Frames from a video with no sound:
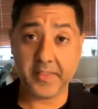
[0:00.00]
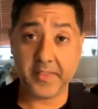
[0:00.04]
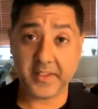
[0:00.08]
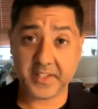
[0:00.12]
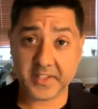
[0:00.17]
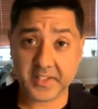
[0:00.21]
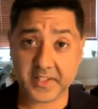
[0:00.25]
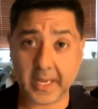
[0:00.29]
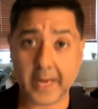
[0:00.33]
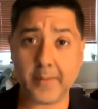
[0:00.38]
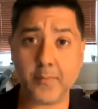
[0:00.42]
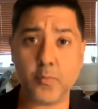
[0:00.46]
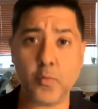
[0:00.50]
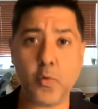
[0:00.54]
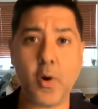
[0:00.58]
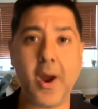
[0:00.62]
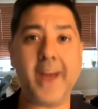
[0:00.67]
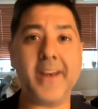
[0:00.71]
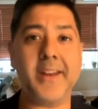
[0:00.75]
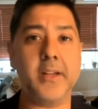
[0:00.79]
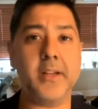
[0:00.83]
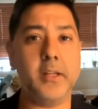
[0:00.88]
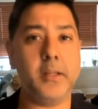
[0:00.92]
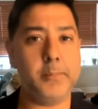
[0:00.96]
the same
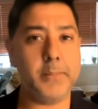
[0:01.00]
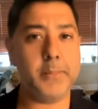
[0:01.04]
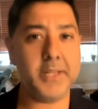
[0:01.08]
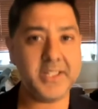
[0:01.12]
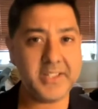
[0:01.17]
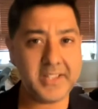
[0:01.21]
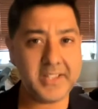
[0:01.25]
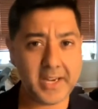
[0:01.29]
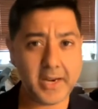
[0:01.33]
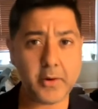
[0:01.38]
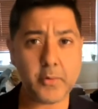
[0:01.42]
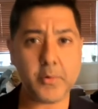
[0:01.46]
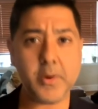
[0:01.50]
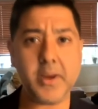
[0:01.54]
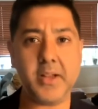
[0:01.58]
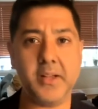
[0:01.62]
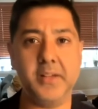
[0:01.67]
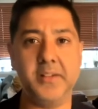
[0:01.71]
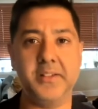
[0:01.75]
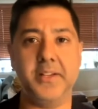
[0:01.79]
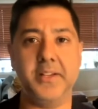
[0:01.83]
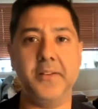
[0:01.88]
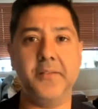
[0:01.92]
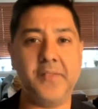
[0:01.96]
radical
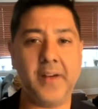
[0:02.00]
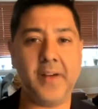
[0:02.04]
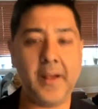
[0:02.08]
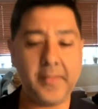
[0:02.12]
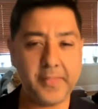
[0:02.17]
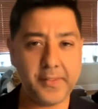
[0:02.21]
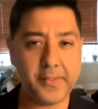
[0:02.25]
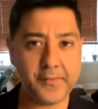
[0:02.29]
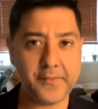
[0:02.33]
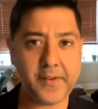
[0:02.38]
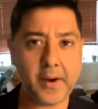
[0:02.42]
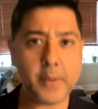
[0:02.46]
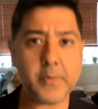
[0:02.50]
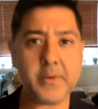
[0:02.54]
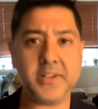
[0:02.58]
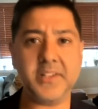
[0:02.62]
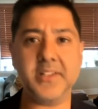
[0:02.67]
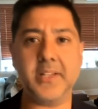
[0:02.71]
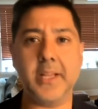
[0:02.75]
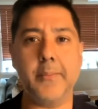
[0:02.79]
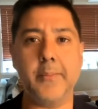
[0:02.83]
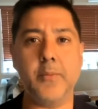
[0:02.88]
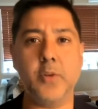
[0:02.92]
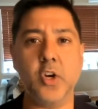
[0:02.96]
materials, in fact, the very
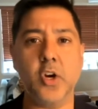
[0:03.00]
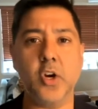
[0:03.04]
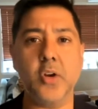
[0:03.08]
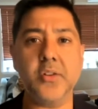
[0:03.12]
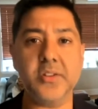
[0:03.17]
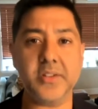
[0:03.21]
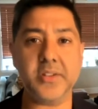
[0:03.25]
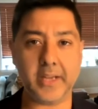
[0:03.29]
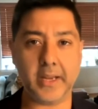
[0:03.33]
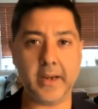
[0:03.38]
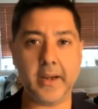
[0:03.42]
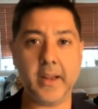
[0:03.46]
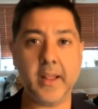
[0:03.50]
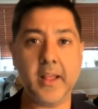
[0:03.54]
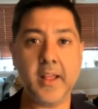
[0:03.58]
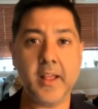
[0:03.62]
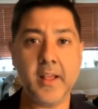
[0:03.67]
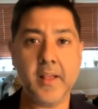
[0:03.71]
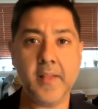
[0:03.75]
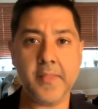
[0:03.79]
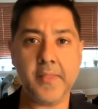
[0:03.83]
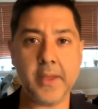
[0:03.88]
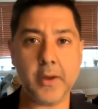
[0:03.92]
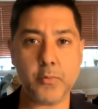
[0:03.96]
same content
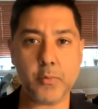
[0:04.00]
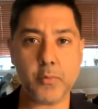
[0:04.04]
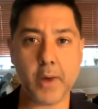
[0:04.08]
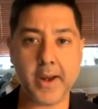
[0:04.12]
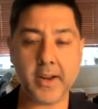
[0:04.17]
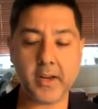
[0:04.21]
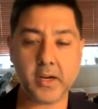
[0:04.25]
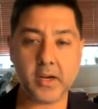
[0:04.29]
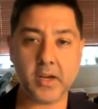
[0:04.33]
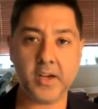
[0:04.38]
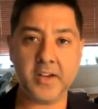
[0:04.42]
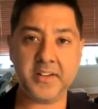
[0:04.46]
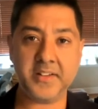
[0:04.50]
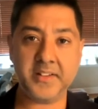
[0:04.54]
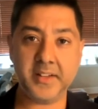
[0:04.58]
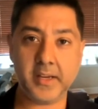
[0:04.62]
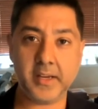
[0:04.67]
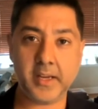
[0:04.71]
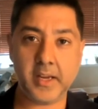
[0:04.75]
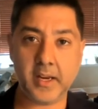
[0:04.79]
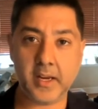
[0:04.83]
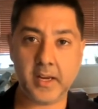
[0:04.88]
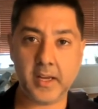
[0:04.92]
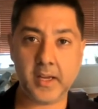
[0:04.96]
that radicalized the
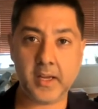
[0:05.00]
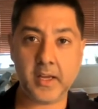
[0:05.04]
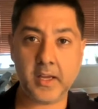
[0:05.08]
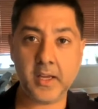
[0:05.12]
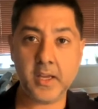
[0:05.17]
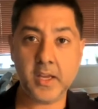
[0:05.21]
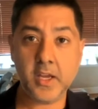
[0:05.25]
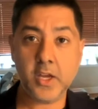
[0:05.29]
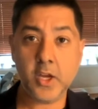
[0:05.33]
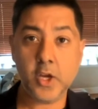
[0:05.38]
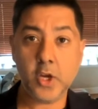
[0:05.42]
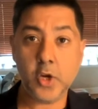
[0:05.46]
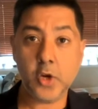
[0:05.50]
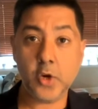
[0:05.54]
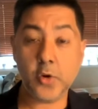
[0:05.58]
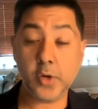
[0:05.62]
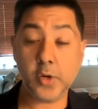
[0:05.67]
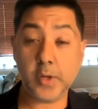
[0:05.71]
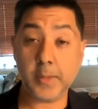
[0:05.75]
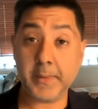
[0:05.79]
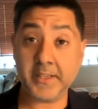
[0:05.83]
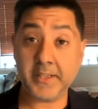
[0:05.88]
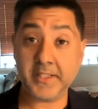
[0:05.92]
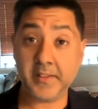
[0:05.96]
killer who
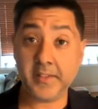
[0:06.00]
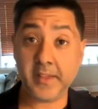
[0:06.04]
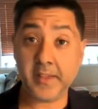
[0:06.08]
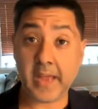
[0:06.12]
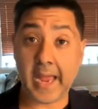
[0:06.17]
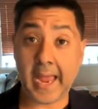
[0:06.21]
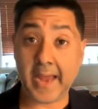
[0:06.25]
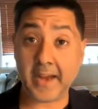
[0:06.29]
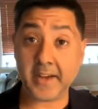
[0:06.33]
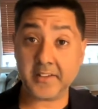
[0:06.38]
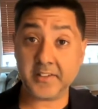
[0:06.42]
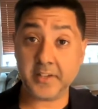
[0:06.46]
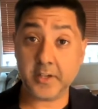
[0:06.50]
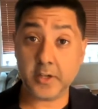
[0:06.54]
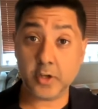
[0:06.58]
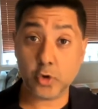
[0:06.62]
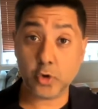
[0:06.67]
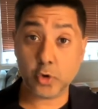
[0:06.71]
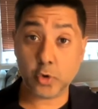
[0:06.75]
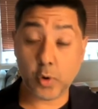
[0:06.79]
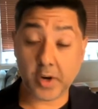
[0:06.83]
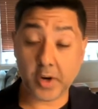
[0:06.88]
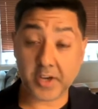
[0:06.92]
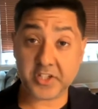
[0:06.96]
committed the acts in
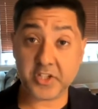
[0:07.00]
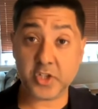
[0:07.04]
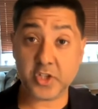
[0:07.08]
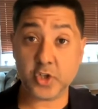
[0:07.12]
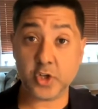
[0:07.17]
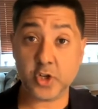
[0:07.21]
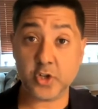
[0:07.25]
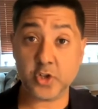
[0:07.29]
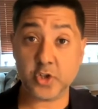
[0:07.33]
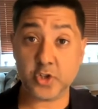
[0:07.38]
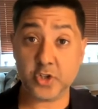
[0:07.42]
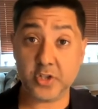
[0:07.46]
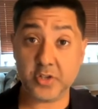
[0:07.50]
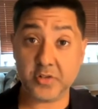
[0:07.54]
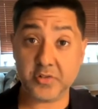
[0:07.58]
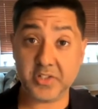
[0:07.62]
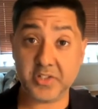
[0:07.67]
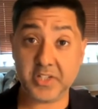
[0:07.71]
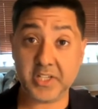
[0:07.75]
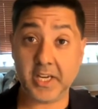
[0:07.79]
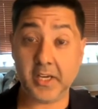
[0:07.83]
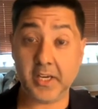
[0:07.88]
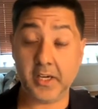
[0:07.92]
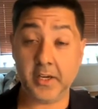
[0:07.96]
Christchurch, New
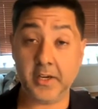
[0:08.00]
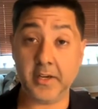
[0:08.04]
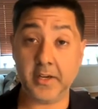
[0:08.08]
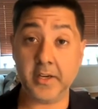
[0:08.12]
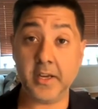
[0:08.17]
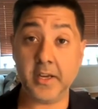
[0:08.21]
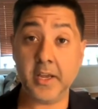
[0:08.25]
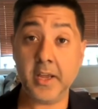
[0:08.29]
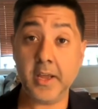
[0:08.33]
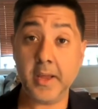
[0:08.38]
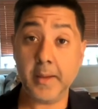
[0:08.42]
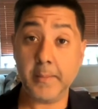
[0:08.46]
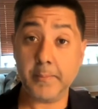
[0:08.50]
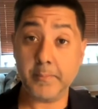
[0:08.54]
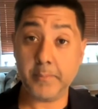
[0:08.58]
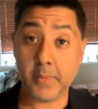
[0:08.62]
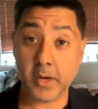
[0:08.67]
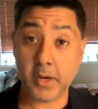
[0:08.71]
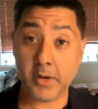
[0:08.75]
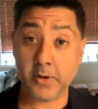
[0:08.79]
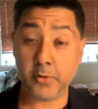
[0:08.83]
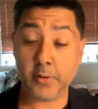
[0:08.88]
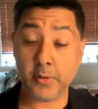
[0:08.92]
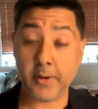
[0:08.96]
Zealand,
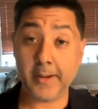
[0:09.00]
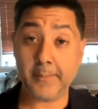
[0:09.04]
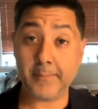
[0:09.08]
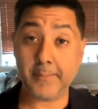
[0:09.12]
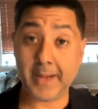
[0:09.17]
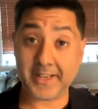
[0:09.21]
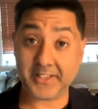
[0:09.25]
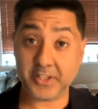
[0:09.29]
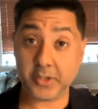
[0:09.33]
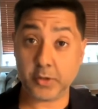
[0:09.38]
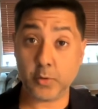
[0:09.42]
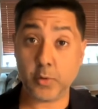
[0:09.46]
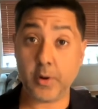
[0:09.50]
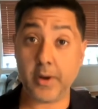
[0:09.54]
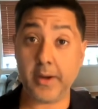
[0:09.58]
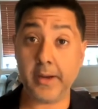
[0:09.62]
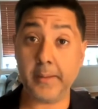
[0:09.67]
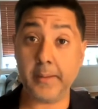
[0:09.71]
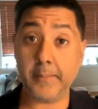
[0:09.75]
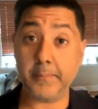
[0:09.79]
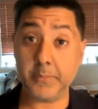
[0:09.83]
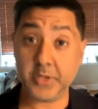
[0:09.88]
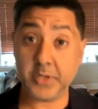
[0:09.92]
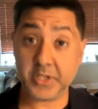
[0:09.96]
murdering,
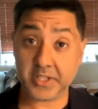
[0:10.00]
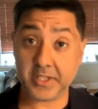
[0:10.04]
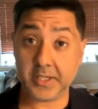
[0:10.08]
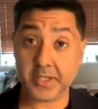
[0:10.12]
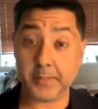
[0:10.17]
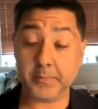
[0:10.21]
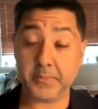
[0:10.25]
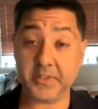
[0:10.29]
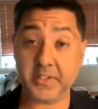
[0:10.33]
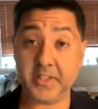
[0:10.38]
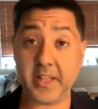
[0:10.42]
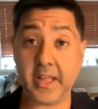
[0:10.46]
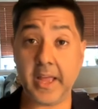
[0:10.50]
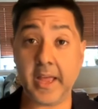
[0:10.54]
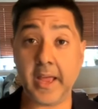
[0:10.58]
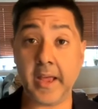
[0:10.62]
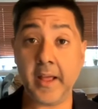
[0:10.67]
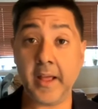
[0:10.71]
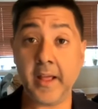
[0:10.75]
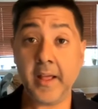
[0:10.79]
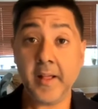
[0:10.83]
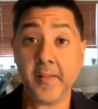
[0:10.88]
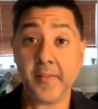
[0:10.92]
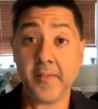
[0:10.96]
massacring Muslims there.
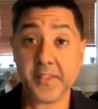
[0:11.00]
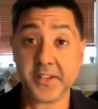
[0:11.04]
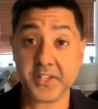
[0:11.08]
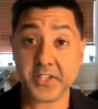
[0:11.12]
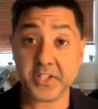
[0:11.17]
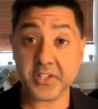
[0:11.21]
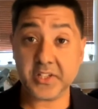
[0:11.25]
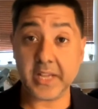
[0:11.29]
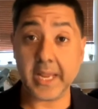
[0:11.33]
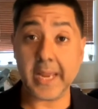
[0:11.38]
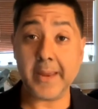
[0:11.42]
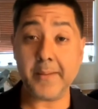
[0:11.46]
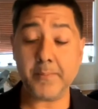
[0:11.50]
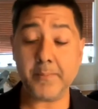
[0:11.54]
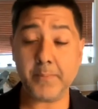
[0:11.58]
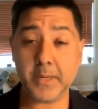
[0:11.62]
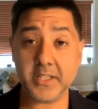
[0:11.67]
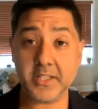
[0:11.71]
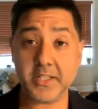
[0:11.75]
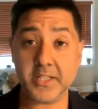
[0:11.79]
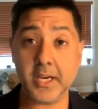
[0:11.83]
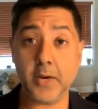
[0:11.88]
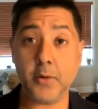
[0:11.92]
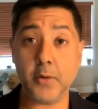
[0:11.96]
The same
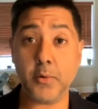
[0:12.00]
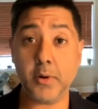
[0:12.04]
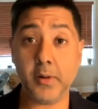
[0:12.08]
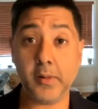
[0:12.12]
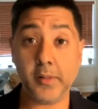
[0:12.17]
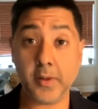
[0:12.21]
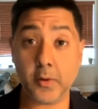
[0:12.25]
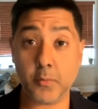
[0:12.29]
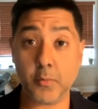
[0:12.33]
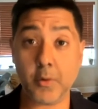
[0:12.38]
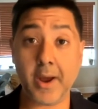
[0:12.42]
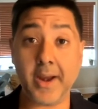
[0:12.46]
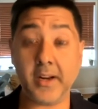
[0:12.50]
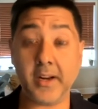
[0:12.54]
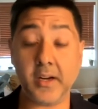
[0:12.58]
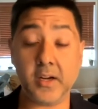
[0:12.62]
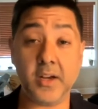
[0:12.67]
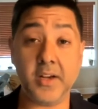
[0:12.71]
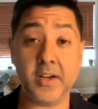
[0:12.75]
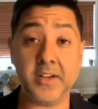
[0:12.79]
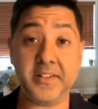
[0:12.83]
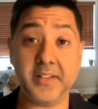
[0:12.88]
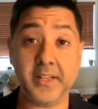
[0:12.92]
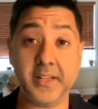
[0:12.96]
material that
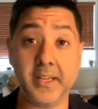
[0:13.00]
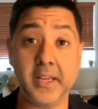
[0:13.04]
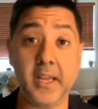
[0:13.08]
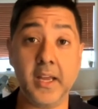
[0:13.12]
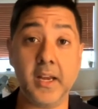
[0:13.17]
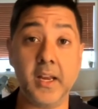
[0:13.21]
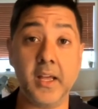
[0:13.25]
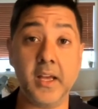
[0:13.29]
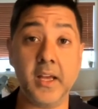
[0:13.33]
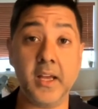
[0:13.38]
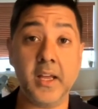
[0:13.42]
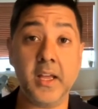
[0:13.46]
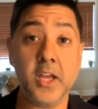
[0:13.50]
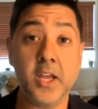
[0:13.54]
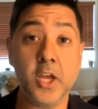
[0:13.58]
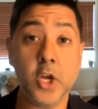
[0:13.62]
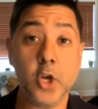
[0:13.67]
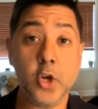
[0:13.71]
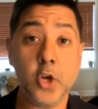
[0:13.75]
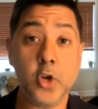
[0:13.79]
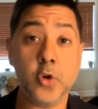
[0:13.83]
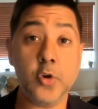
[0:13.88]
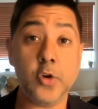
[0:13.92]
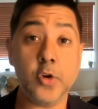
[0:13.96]
radicalized the killer
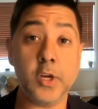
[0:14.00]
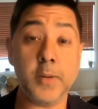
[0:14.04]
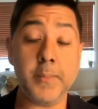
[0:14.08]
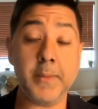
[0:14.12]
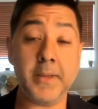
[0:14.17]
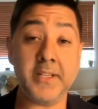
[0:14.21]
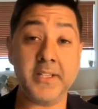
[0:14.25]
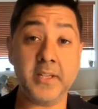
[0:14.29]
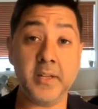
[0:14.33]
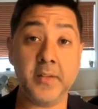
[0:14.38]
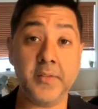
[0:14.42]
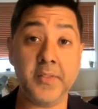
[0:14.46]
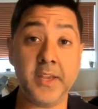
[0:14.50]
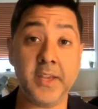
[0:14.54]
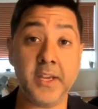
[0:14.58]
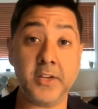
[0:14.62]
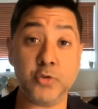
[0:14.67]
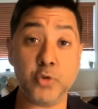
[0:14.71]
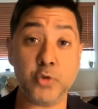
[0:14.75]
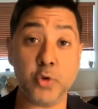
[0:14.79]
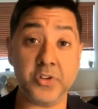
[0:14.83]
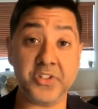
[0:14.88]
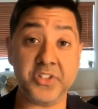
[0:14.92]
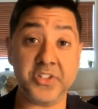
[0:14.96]
who committed the
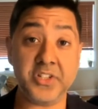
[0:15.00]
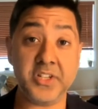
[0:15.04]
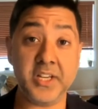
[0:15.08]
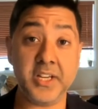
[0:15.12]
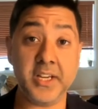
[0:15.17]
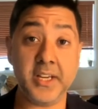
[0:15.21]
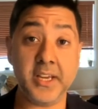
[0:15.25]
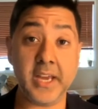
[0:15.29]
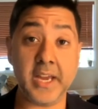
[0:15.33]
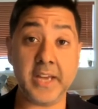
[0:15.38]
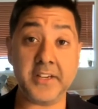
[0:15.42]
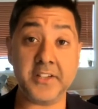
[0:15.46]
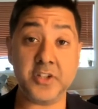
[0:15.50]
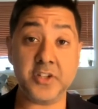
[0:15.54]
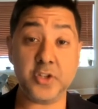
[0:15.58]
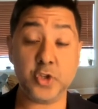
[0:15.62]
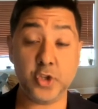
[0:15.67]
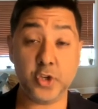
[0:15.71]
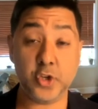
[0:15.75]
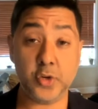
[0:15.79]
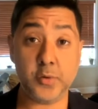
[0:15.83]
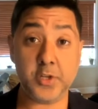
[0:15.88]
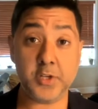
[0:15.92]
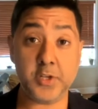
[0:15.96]
atrocity against
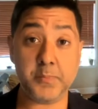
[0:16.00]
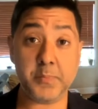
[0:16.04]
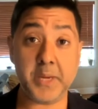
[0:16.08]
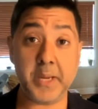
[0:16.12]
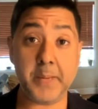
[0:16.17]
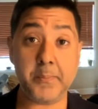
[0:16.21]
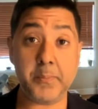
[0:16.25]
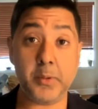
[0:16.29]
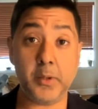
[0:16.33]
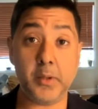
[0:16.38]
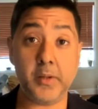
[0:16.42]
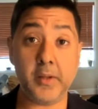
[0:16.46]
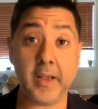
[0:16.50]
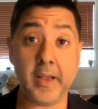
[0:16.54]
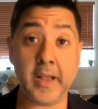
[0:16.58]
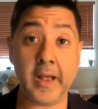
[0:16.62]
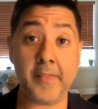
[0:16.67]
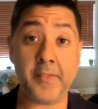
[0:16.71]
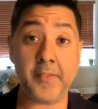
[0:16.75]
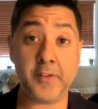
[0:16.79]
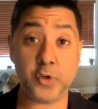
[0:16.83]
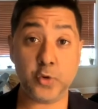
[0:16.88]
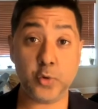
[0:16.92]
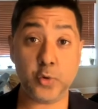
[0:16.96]
Jewish people at
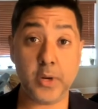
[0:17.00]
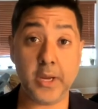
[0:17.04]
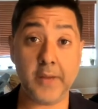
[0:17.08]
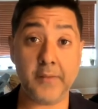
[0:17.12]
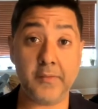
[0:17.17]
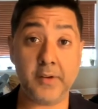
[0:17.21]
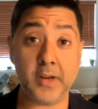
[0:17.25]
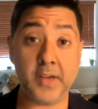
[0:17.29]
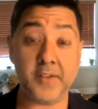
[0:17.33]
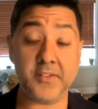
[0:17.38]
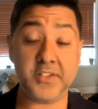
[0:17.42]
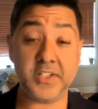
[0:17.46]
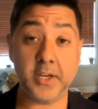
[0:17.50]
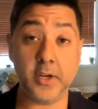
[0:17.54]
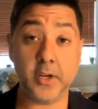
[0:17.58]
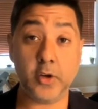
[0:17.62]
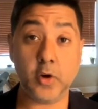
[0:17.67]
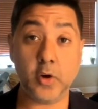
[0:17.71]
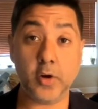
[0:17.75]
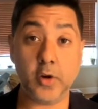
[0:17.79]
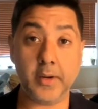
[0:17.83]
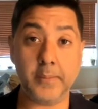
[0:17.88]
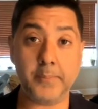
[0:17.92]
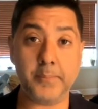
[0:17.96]
the Tree of Life
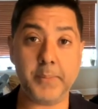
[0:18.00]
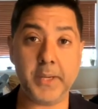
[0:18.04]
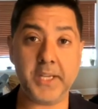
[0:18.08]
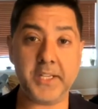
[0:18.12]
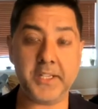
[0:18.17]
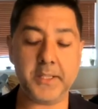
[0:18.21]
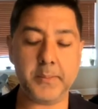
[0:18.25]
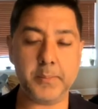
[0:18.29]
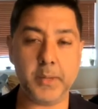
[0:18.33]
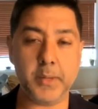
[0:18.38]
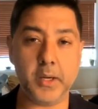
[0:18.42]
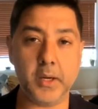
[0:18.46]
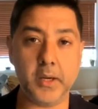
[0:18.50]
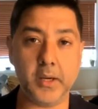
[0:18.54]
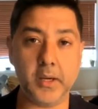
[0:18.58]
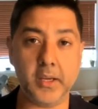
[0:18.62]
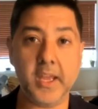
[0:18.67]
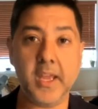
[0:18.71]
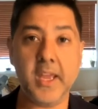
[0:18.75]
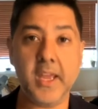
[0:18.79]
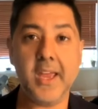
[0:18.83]
Synagogue in Pittsburgh.